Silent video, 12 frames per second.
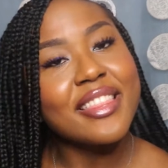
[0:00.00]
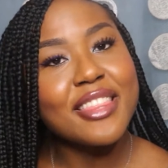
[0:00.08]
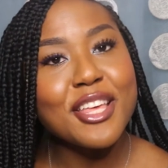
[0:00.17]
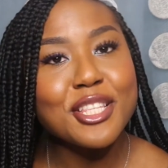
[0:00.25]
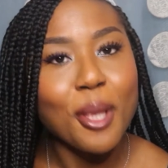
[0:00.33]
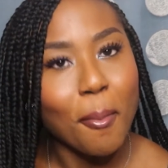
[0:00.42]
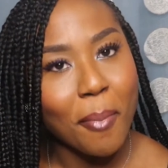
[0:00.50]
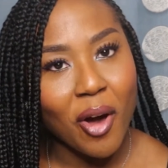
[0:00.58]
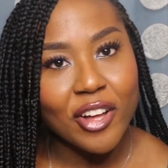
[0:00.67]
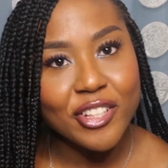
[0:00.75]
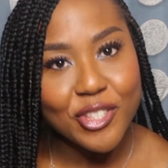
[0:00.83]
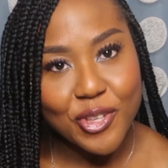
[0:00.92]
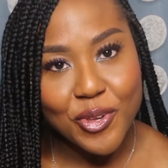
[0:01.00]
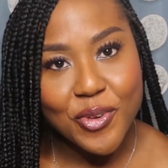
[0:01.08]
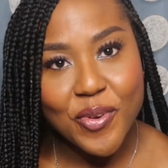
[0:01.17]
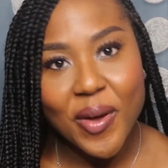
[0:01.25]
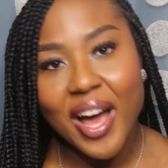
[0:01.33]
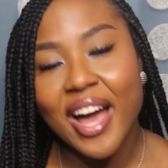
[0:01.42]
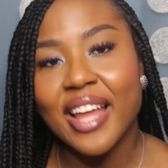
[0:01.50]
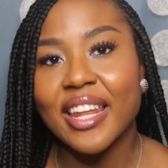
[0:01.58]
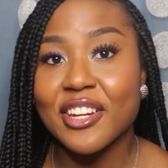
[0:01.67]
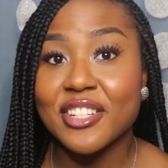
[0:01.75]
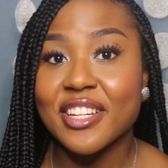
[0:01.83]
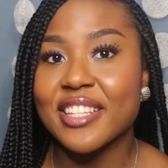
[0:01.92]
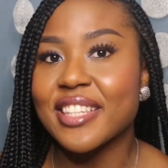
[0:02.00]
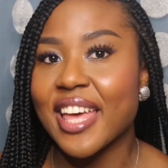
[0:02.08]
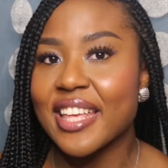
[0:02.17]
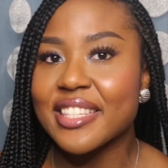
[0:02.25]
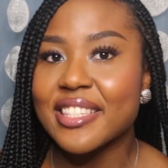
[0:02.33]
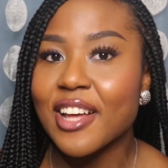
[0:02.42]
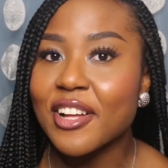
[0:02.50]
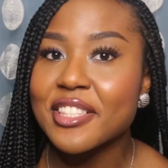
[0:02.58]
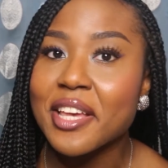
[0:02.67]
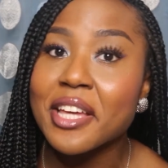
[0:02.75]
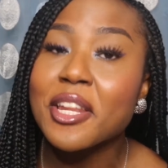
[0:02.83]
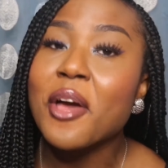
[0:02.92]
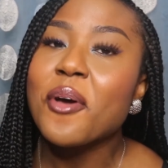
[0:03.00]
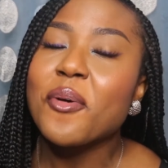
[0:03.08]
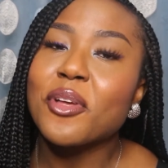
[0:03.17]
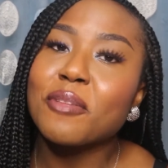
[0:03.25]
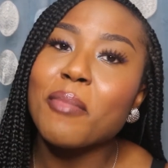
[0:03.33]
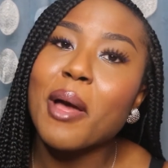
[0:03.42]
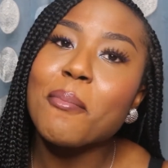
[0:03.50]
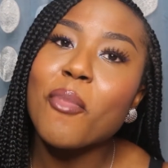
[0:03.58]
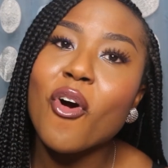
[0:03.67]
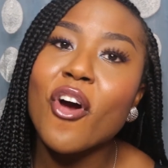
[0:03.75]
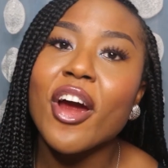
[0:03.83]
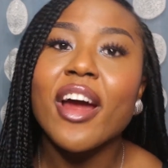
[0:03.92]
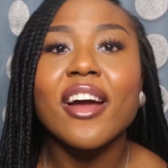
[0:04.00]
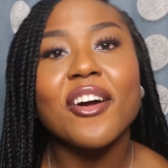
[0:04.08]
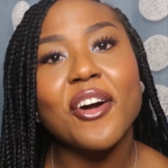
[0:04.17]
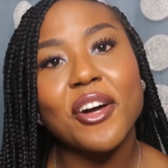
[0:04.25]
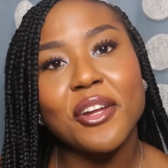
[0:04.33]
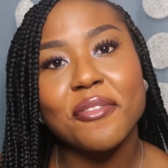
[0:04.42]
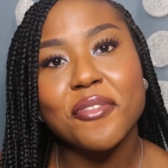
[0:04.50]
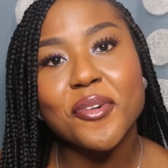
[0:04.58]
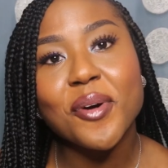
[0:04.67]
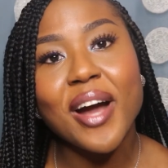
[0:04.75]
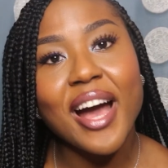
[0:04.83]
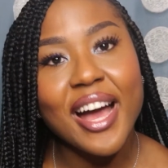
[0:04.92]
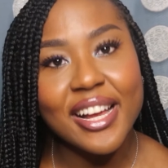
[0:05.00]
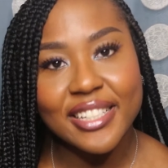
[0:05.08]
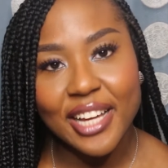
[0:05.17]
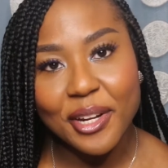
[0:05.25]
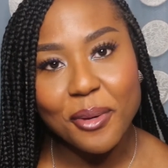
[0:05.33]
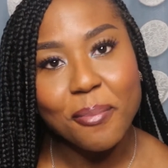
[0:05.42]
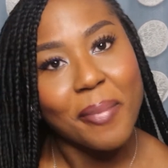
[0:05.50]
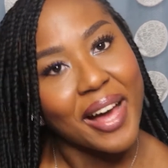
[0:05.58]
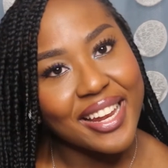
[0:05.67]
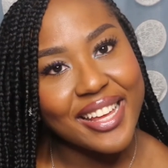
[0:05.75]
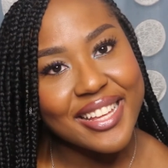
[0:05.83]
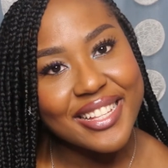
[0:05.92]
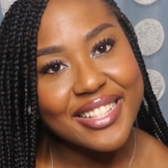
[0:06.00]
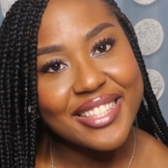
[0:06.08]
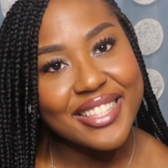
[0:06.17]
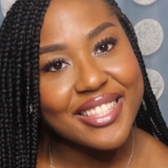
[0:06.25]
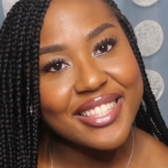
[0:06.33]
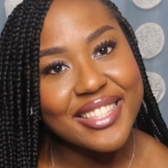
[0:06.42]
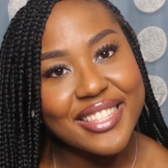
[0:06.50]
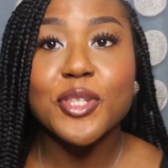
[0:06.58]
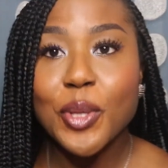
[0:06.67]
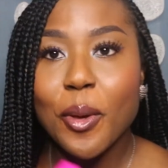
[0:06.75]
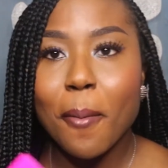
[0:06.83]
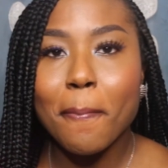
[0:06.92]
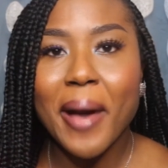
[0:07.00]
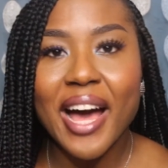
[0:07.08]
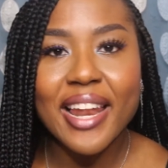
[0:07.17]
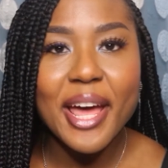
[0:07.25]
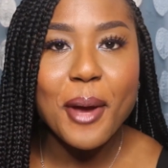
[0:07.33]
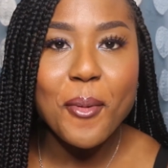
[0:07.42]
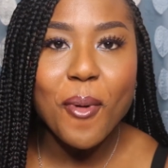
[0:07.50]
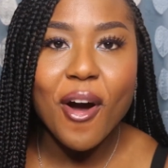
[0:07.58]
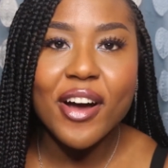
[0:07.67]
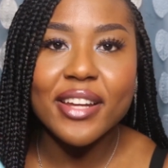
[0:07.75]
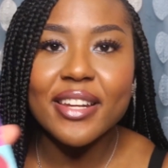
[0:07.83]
this part 2, and let us just get started with my more colorful eyeshadow palettes. So palette 1